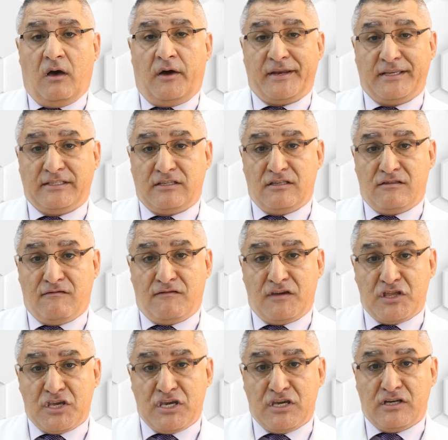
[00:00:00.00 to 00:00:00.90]
resin
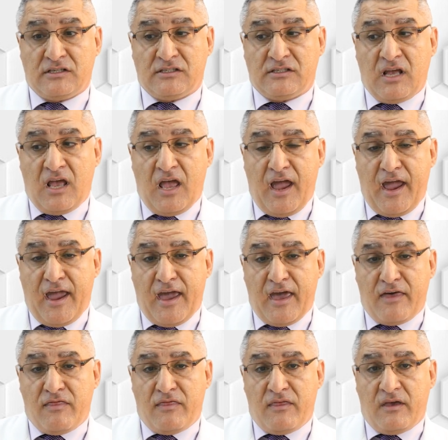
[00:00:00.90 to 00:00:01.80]
veneers
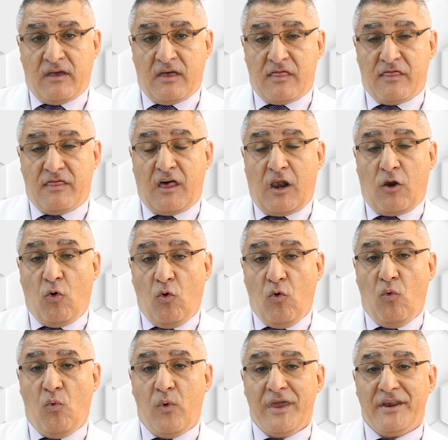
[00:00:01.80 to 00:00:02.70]
and the
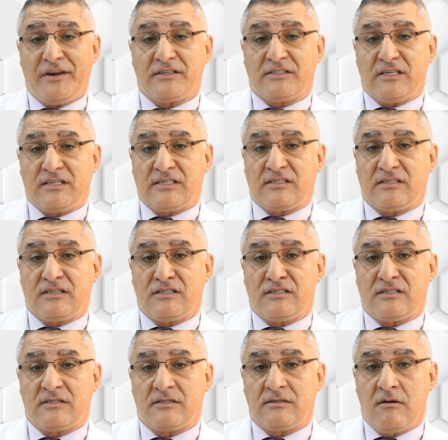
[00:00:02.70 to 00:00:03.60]
low wear
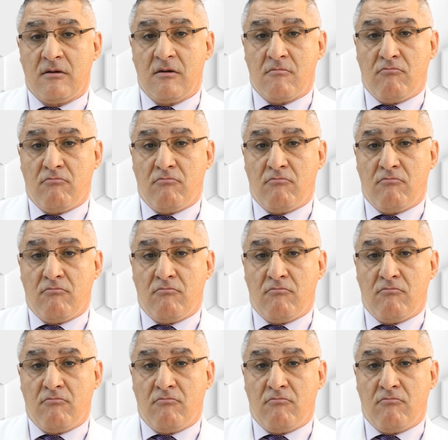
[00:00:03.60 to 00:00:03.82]
resistance.